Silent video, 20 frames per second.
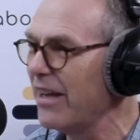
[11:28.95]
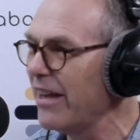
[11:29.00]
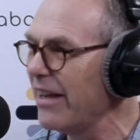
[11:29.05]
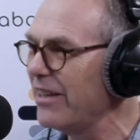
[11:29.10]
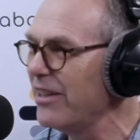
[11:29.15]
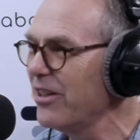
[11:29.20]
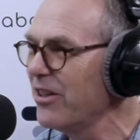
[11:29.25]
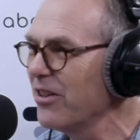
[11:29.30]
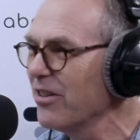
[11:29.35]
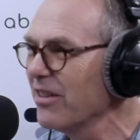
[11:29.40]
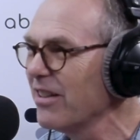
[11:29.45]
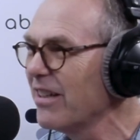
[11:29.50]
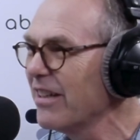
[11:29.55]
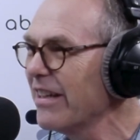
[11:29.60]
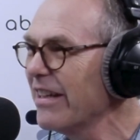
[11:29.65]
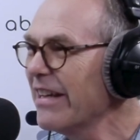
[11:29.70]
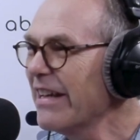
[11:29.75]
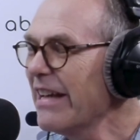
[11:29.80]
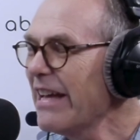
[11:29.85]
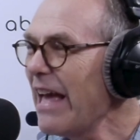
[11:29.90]
you
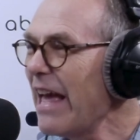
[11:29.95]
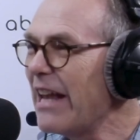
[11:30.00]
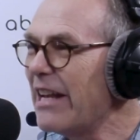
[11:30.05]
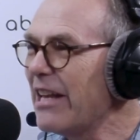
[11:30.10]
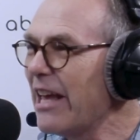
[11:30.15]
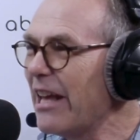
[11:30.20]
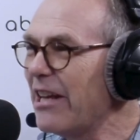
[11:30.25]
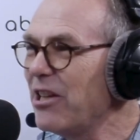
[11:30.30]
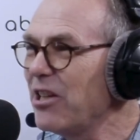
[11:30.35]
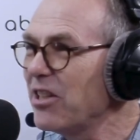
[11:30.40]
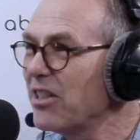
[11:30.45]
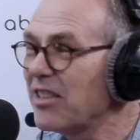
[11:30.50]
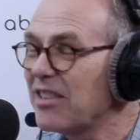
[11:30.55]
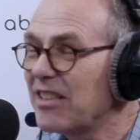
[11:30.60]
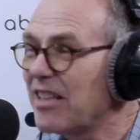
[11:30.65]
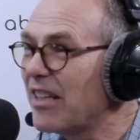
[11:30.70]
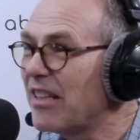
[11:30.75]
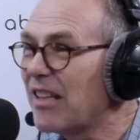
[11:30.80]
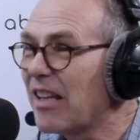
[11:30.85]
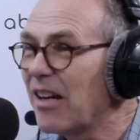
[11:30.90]
just
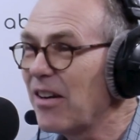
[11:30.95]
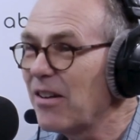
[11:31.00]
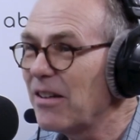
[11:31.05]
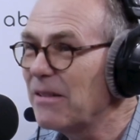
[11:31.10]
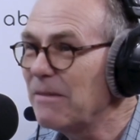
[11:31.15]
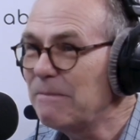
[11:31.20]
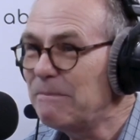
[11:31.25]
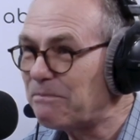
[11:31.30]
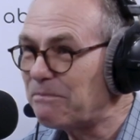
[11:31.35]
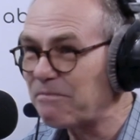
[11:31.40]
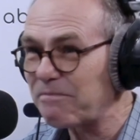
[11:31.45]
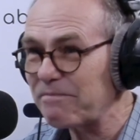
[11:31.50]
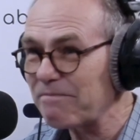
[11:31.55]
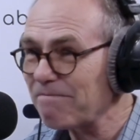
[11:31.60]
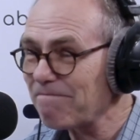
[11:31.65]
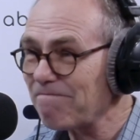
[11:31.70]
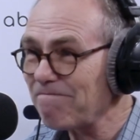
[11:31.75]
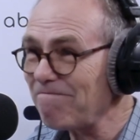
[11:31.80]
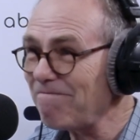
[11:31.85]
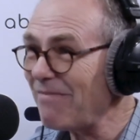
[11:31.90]
sit there and
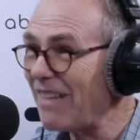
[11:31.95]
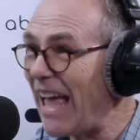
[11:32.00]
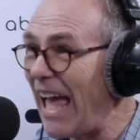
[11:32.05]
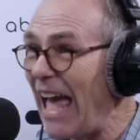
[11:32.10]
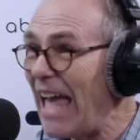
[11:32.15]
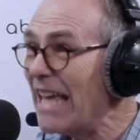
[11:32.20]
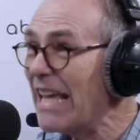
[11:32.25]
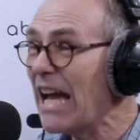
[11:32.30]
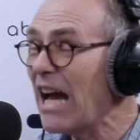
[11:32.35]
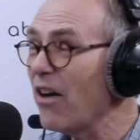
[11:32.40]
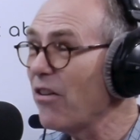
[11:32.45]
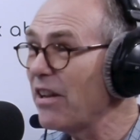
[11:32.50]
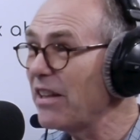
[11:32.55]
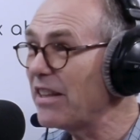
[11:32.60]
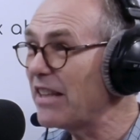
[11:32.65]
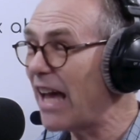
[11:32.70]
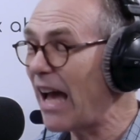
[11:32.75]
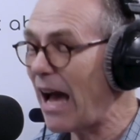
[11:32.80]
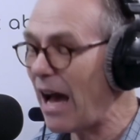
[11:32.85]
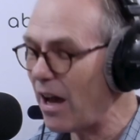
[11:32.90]
hang out
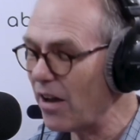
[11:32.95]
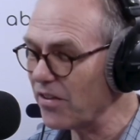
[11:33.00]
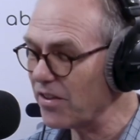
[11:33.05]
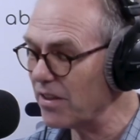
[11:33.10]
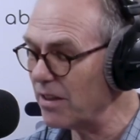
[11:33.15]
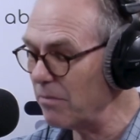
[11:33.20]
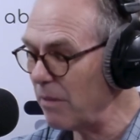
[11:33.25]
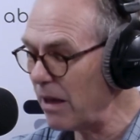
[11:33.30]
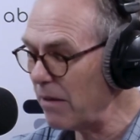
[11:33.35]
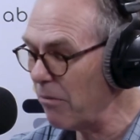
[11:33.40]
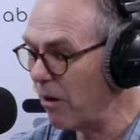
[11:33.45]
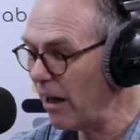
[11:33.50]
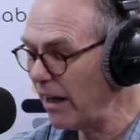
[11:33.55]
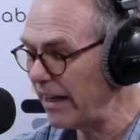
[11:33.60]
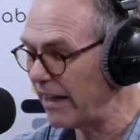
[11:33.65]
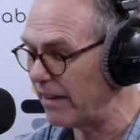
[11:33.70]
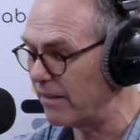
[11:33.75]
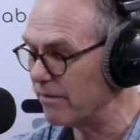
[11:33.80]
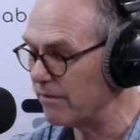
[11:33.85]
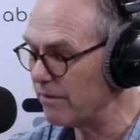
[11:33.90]
at the house and you make
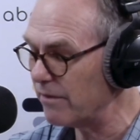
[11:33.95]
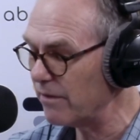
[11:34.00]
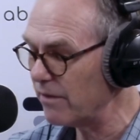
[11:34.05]
money.